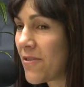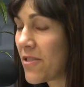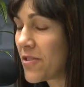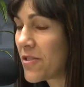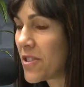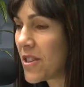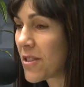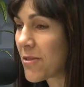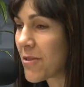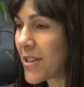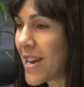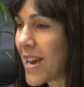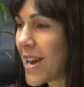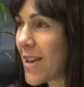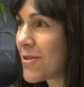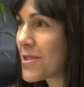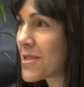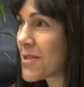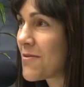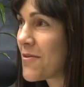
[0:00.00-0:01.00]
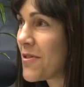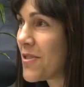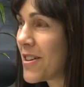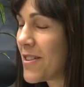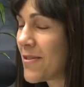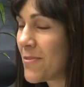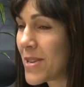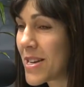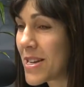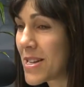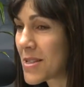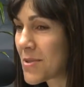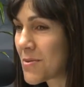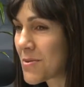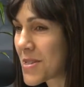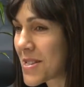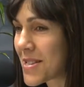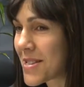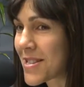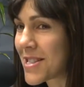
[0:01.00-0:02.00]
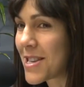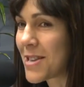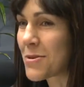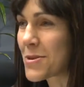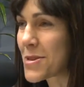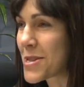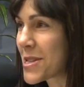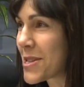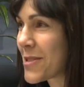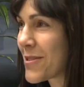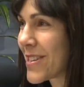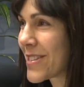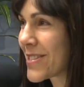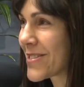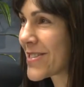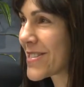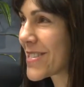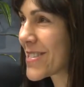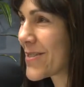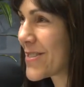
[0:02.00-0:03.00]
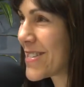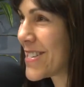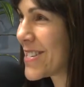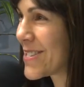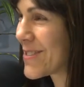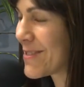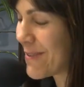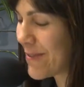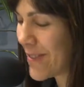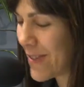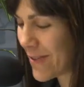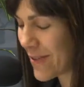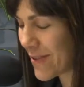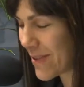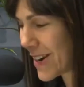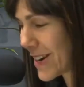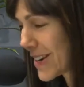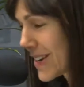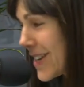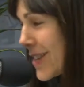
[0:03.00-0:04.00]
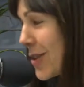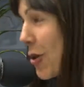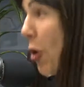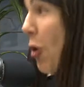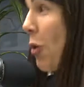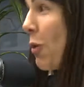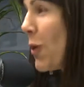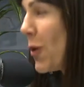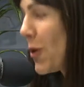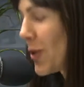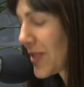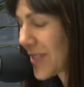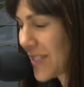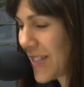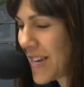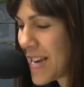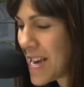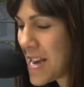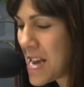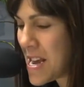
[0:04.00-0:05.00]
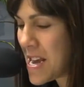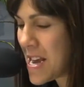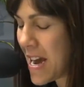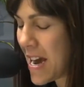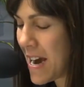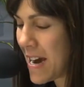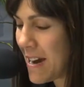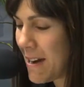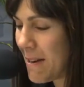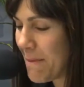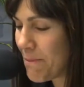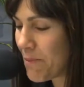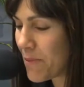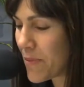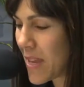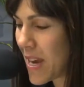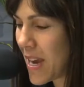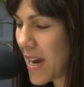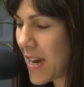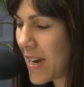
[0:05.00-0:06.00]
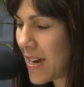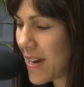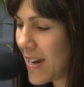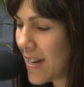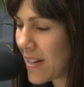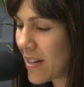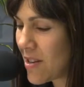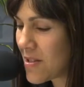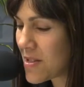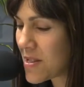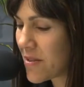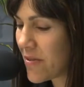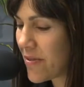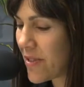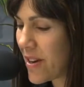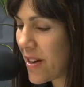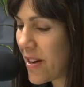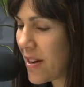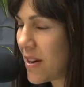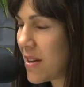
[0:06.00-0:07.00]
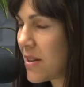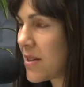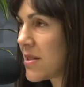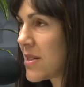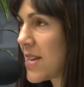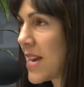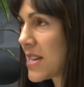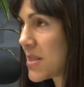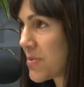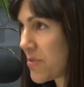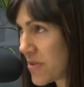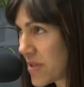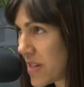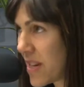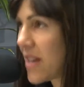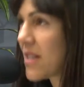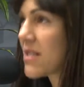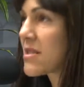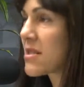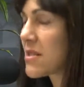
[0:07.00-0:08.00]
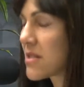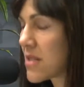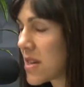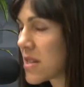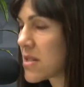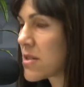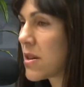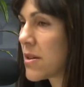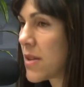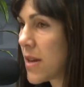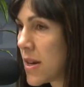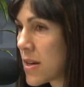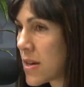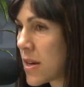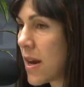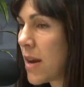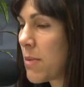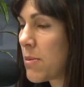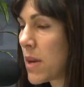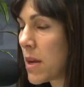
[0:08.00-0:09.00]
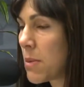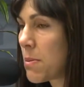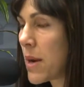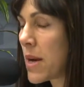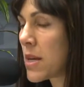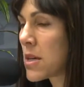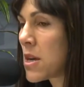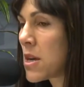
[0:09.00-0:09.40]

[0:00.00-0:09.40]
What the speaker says: 53 hours and 5 minutes. It was the slowest 222 I've ever run or walked. Had lots of asthma attacks and things like that happening,